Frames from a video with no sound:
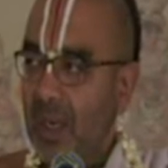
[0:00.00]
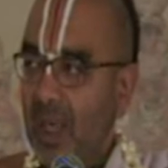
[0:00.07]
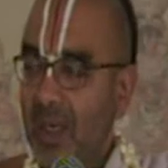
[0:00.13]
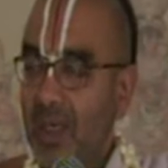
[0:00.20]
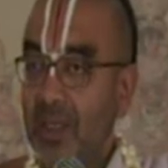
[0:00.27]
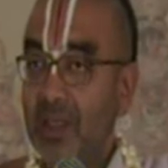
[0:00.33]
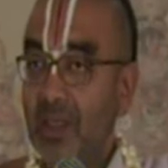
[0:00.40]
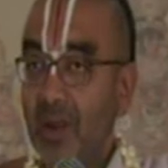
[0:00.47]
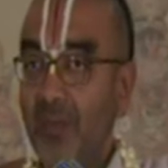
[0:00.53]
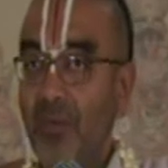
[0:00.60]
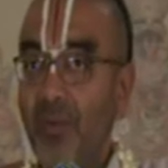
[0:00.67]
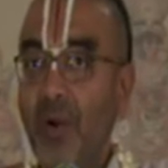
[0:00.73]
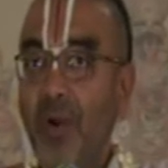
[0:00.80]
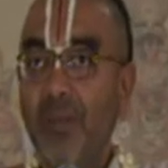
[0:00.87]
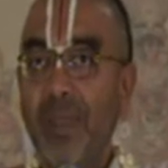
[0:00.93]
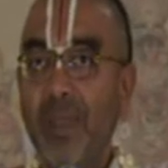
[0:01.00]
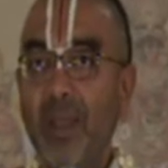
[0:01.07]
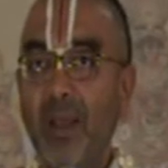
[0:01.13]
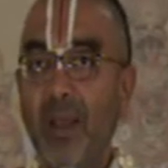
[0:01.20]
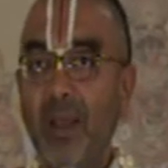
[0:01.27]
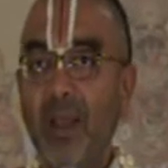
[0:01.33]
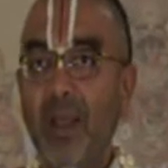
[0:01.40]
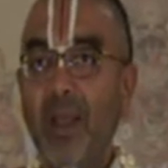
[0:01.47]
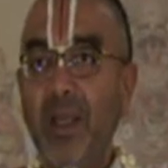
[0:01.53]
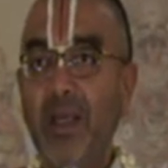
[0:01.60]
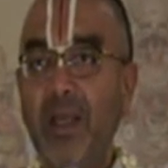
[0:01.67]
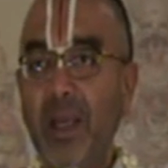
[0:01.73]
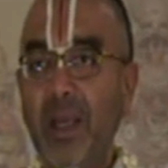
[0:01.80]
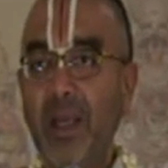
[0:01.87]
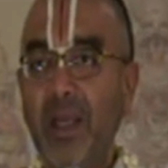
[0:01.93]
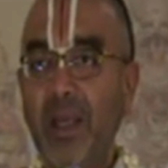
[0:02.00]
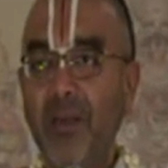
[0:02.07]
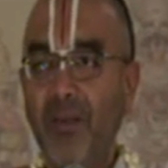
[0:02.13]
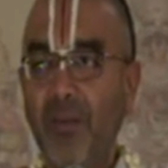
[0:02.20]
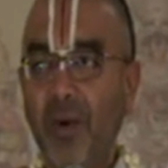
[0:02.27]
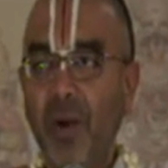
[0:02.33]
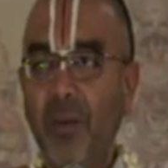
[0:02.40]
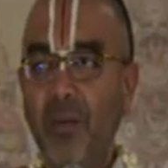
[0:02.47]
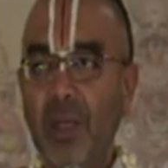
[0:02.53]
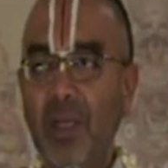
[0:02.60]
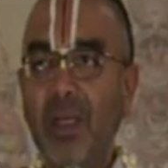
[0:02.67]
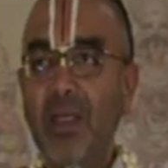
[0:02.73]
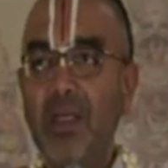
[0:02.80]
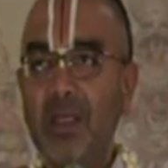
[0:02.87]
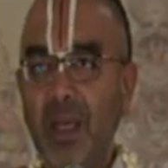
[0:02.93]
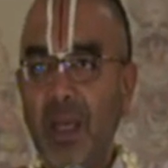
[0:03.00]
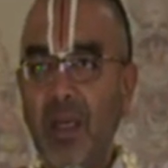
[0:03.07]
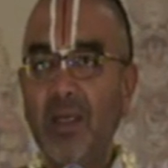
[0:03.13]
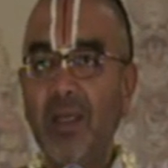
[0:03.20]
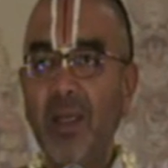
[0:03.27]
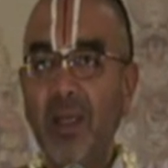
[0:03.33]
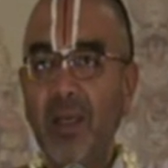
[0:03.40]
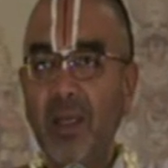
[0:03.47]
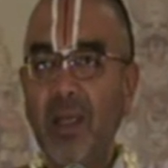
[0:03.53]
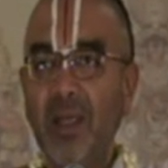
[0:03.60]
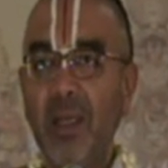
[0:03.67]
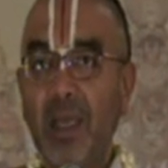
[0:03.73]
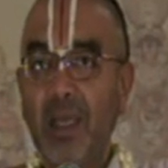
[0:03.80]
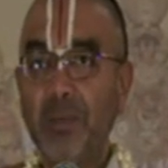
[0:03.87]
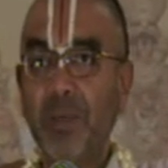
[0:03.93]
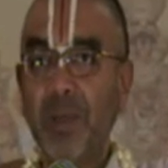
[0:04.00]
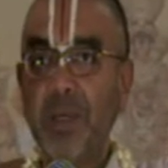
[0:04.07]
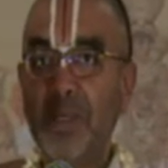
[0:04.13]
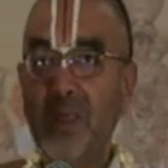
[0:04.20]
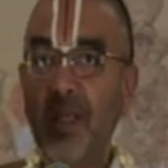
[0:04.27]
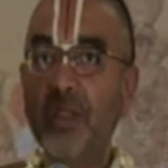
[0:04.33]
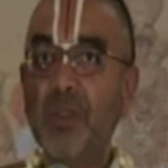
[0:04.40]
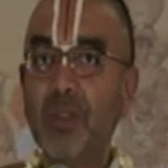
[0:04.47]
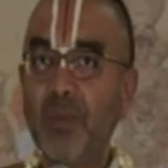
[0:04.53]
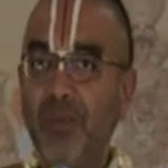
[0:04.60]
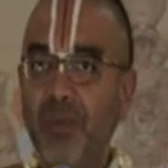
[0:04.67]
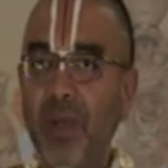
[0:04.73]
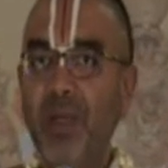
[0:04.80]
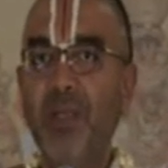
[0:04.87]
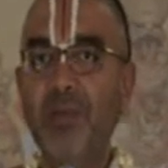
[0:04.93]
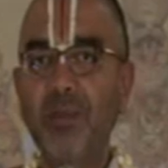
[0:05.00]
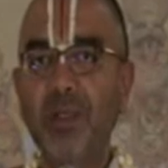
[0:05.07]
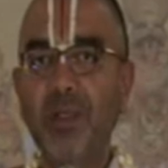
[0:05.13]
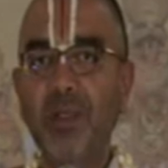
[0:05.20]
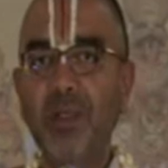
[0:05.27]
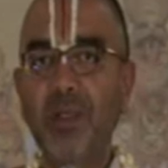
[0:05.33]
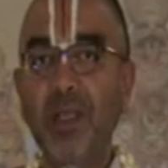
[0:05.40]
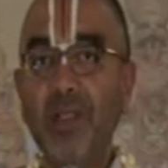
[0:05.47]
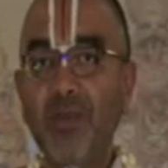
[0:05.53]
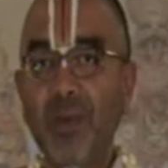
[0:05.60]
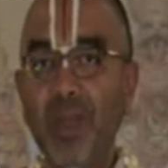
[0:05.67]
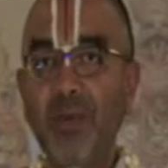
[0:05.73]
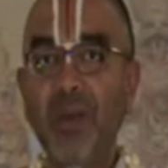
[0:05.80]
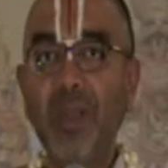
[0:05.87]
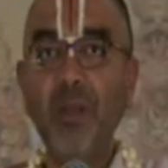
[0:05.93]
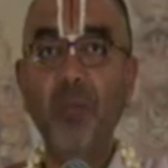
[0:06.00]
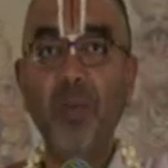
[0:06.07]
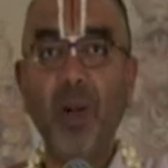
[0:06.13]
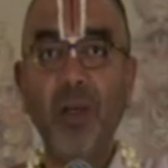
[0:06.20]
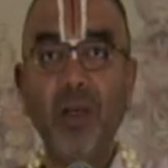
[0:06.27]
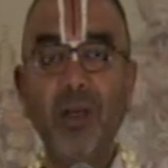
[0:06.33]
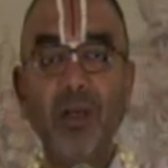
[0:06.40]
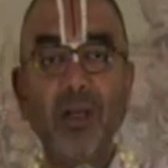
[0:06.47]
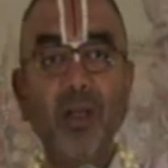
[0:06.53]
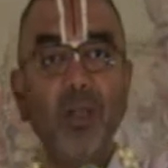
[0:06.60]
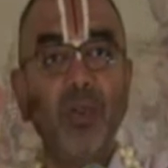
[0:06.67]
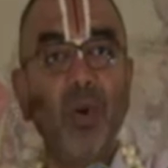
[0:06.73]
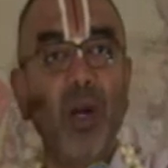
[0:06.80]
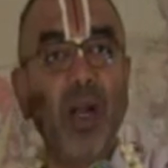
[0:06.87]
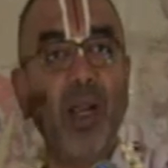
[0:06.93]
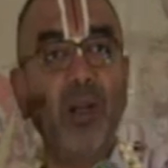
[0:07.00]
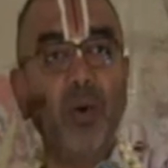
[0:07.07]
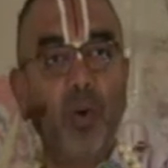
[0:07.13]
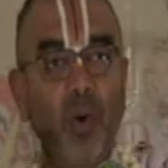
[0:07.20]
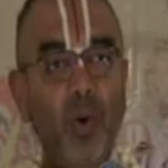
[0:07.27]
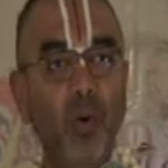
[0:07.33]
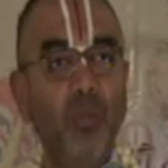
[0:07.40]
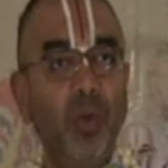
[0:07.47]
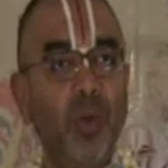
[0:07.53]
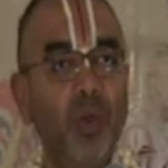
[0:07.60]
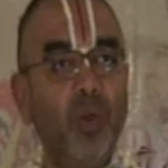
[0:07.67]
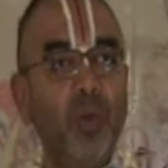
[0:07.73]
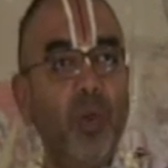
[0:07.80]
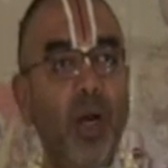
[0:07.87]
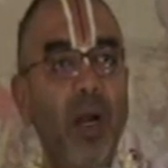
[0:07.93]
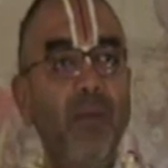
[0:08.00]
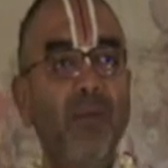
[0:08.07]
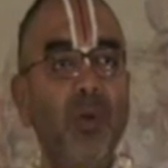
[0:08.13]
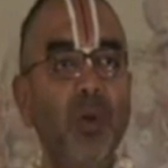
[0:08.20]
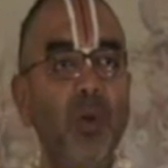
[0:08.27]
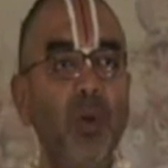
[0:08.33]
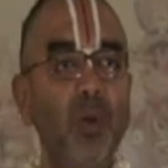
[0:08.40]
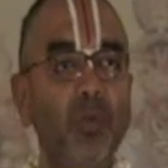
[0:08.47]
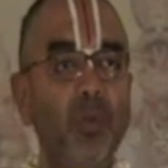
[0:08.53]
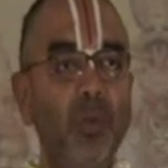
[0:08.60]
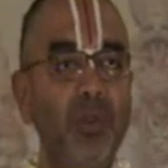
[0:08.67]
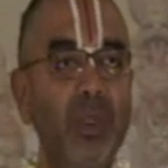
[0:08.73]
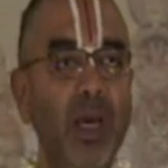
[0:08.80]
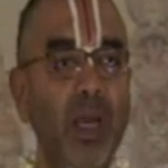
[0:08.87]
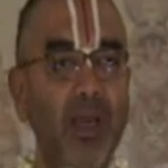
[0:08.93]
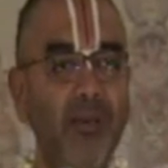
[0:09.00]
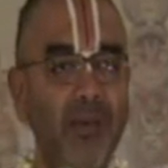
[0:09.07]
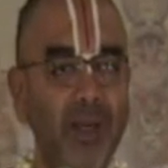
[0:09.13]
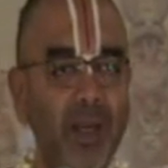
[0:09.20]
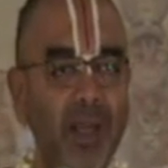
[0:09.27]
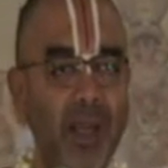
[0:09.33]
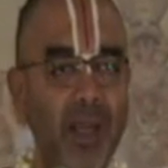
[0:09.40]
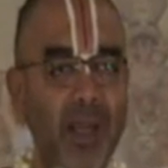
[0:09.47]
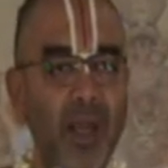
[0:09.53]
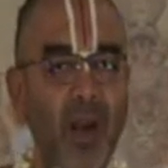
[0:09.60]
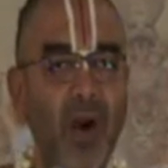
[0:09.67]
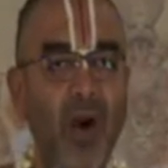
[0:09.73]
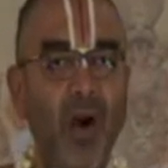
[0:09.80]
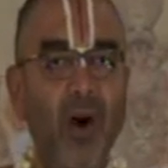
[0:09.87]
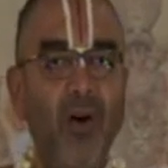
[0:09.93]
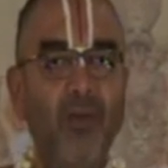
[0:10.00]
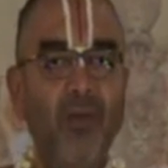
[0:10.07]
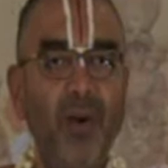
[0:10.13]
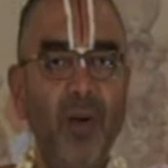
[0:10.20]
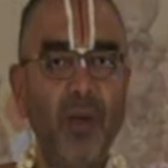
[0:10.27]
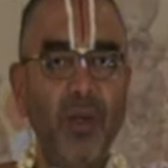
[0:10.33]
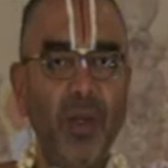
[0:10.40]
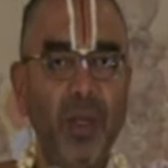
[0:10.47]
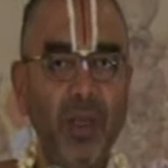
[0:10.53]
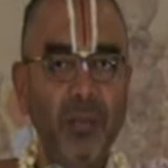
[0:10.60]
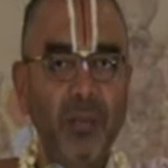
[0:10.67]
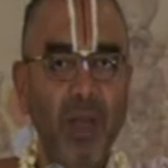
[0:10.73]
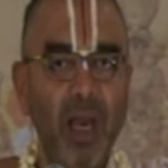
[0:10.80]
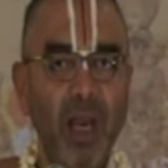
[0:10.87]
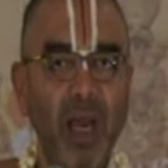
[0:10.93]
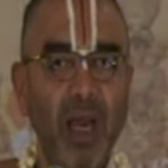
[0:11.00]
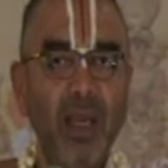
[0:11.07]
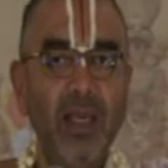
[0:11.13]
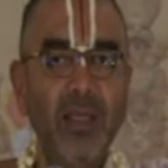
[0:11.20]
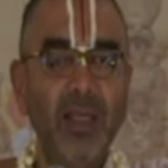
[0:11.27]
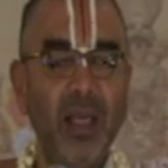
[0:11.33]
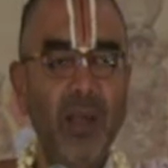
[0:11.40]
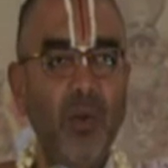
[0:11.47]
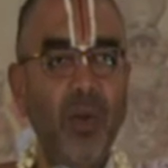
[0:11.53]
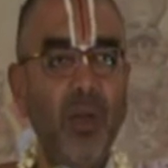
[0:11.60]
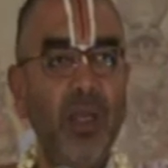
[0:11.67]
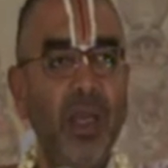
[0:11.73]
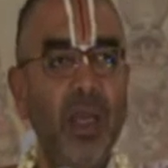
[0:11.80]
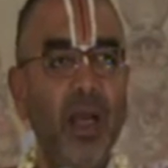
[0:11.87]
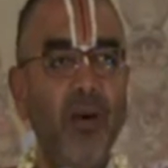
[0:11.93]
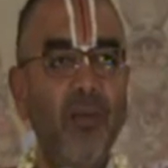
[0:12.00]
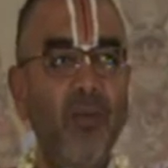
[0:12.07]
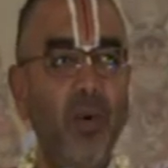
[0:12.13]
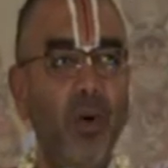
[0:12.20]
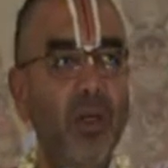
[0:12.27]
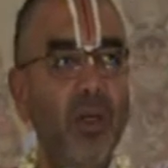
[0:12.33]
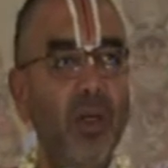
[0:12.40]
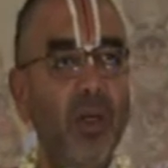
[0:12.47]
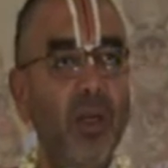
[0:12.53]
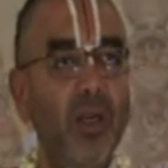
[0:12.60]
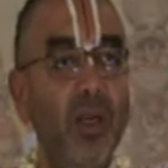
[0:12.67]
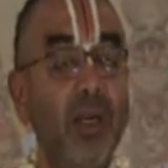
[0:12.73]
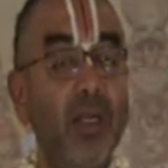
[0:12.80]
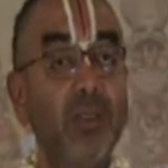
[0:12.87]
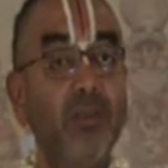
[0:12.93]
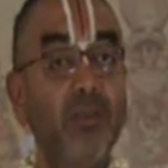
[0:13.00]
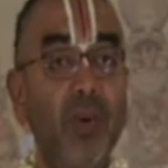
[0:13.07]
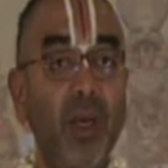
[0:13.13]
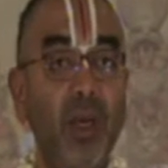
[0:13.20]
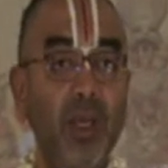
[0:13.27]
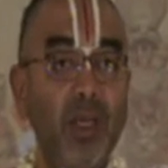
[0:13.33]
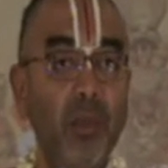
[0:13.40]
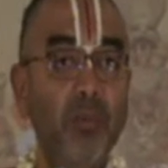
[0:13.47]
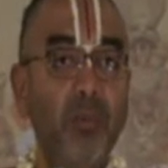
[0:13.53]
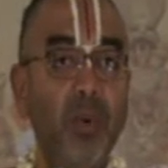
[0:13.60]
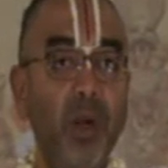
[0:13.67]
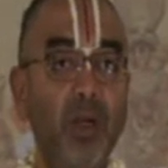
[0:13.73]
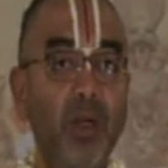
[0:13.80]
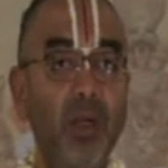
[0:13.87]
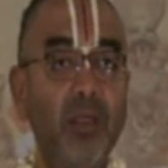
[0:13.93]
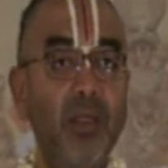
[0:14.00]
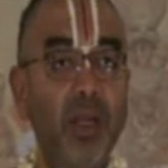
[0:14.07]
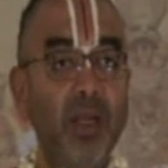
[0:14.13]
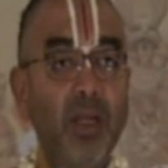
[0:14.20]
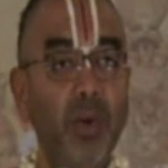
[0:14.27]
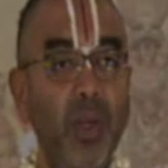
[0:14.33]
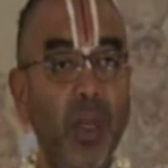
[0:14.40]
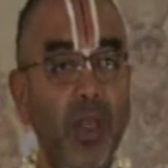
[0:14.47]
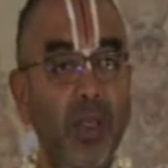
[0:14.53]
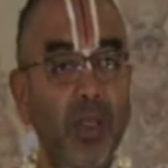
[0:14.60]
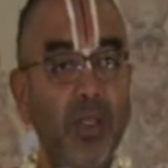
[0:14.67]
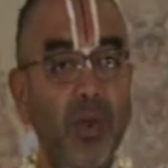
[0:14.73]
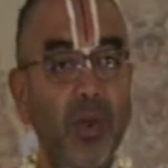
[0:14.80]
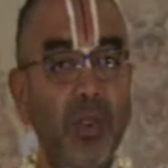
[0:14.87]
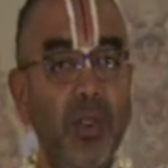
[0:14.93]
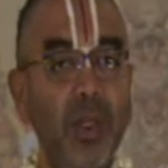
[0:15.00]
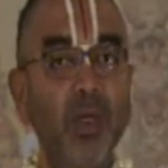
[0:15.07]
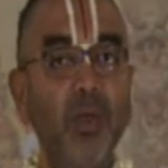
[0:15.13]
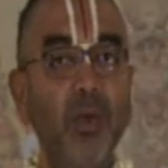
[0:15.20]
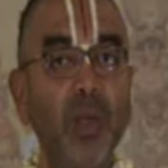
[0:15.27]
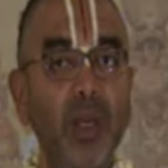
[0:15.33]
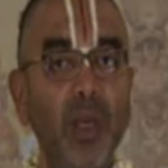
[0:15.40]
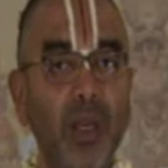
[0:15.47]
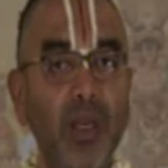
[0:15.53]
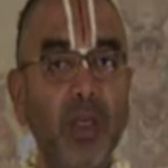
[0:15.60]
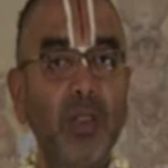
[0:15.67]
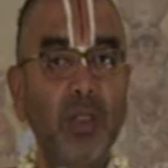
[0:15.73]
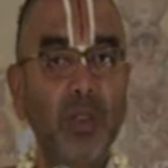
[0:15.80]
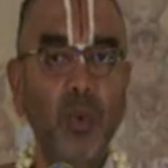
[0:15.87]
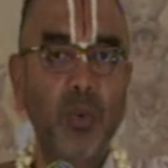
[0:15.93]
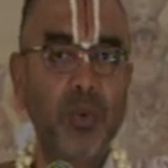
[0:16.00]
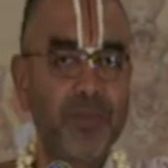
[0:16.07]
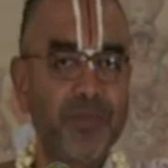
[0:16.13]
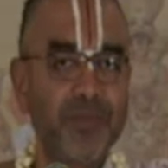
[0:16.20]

archa form, in a deity form, certainly he expects us to feed him. That's very, very important. So at home, you have to do puja every day, offer to him, and then only have food. It is very important that you ensure that to your kids too,